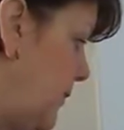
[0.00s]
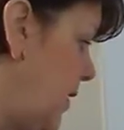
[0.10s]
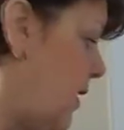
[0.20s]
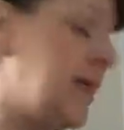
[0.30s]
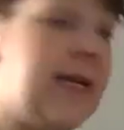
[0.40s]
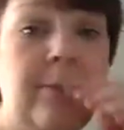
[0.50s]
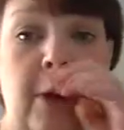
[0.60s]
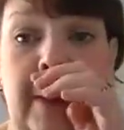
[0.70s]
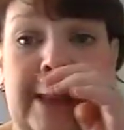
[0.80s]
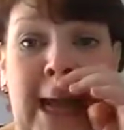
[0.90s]
I did
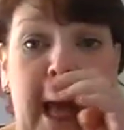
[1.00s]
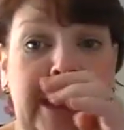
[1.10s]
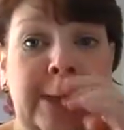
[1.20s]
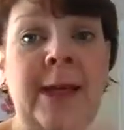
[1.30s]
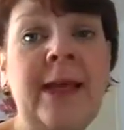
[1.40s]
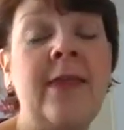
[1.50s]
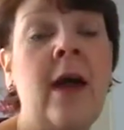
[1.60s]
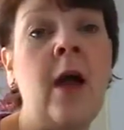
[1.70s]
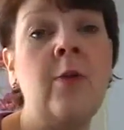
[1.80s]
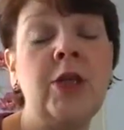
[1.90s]
promise last week
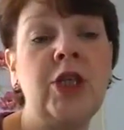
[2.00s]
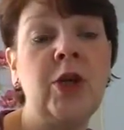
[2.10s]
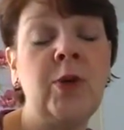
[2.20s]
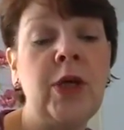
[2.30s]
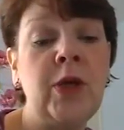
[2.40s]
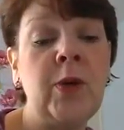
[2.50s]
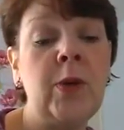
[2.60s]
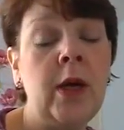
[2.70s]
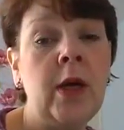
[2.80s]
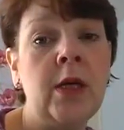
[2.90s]
that I would show you
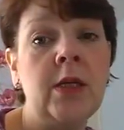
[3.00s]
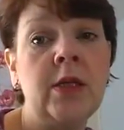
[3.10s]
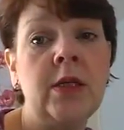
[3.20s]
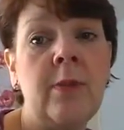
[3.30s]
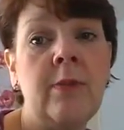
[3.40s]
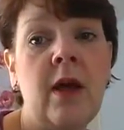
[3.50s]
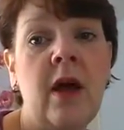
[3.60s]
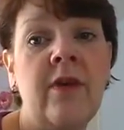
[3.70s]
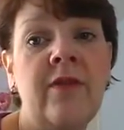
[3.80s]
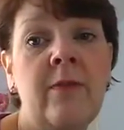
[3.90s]
some
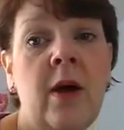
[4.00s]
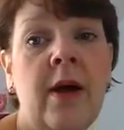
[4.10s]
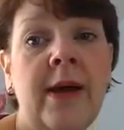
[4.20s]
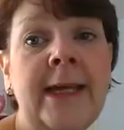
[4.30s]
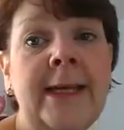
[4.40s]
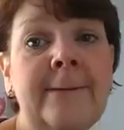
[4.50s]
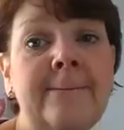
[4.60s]
of my